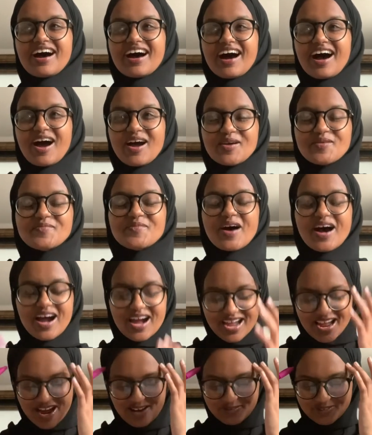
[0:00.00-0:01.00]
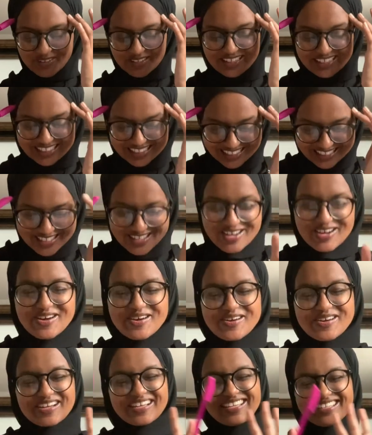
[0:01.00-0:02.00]

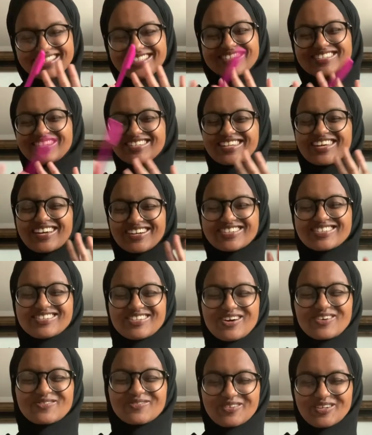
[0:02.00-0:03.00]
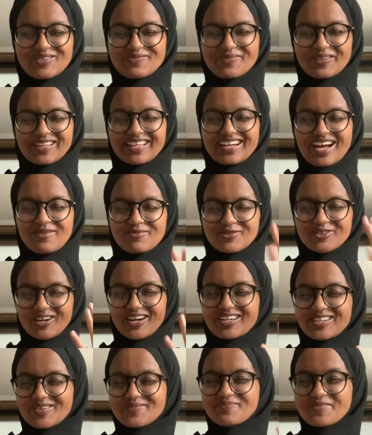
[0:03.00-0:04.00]
This is gonna sound weird, but like I'm
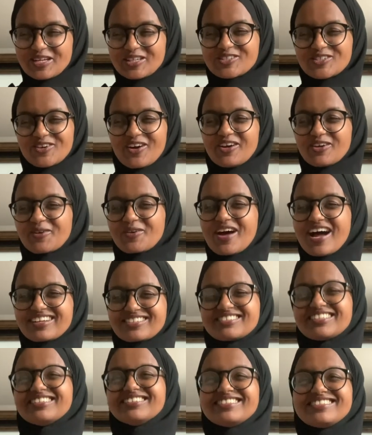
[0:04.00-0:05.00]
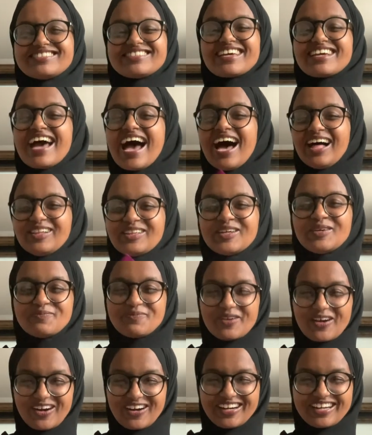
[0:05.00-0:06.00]
trying to make sure I don't accidentally say Halle
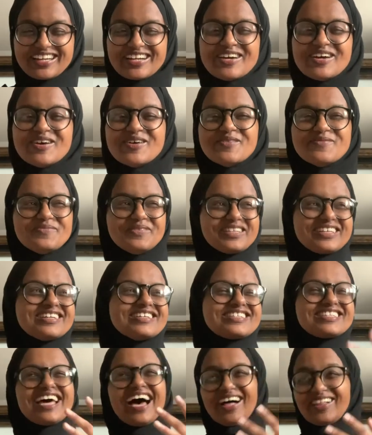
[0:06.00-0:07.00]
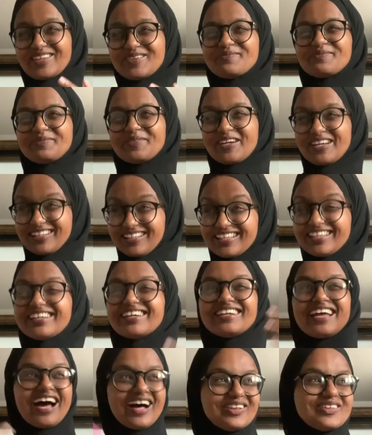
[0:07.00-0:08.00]
Berry, because Halle Bailey
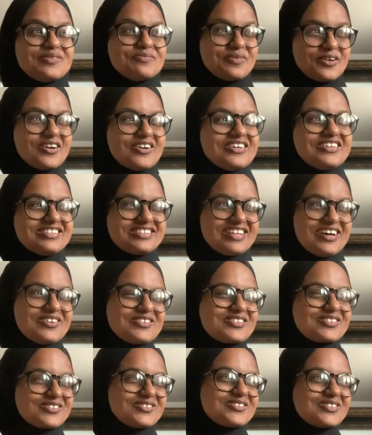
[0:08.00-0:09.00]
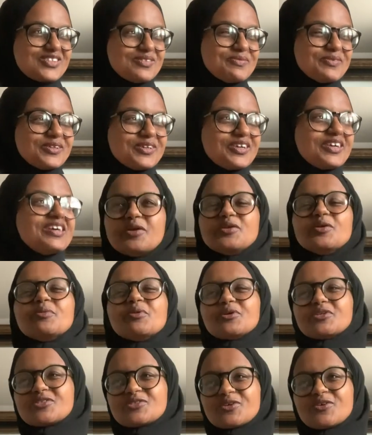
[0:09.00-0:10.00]
and Halle Berry sound so similar. No, but it
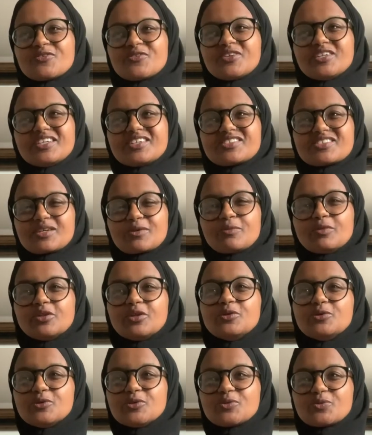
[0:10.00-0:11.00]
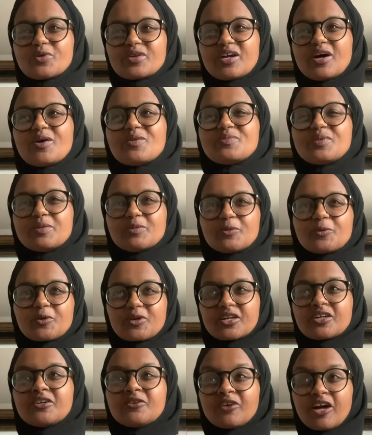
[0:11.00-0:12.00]
was so funny because like when the news went out, people were
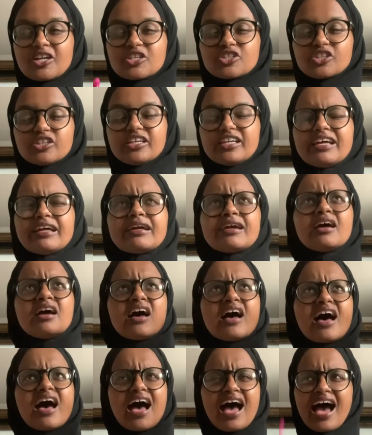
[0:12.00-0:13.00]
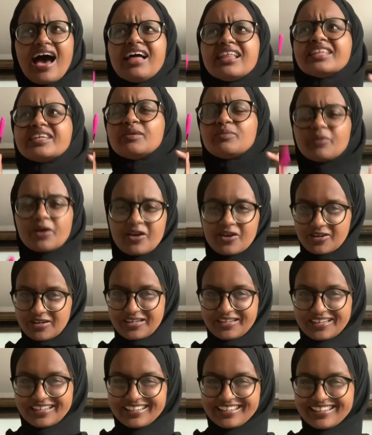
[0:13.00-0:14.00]
congratulating Halle
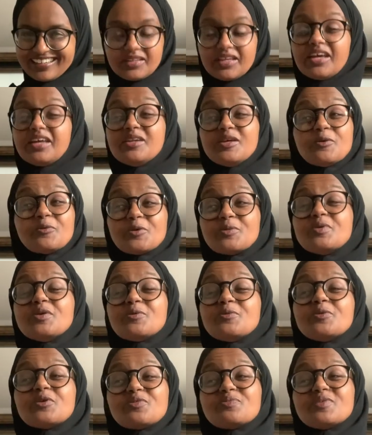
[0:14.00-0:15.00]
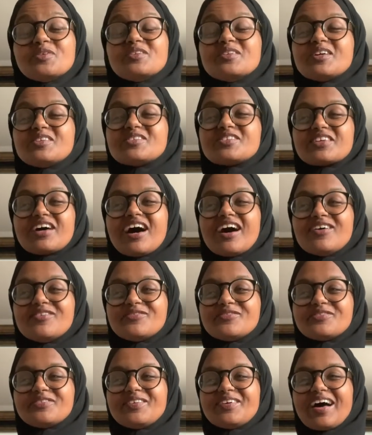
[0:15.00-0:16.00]
Berry. It would have been nice to have
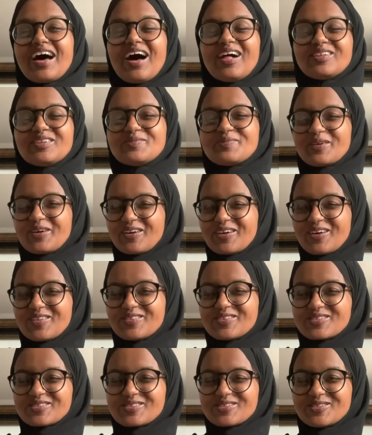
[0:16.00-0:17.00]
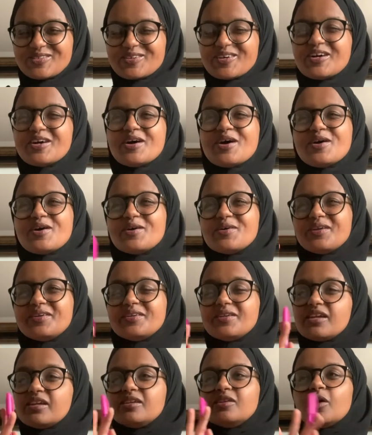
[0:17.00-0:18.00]
Halle Berry on this too.
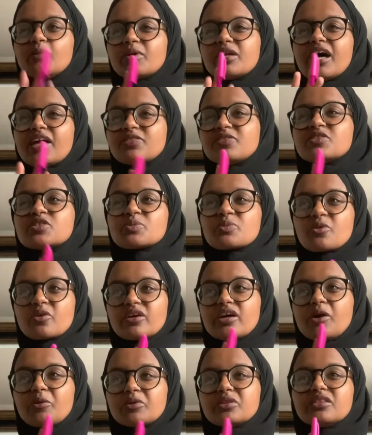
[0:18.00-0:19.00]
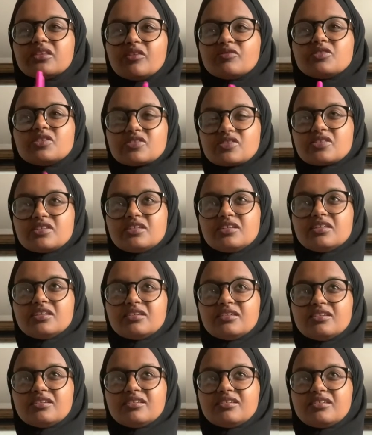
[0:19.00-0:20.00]
No, but at this point, I would love to
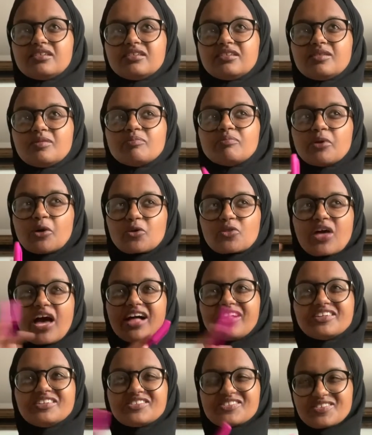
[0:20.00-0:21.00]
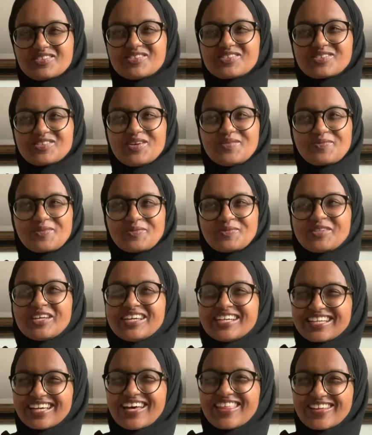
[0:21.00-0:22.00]
see both Halles in the same room
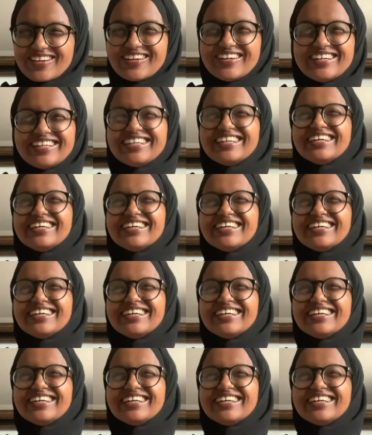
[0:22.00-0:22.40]
together.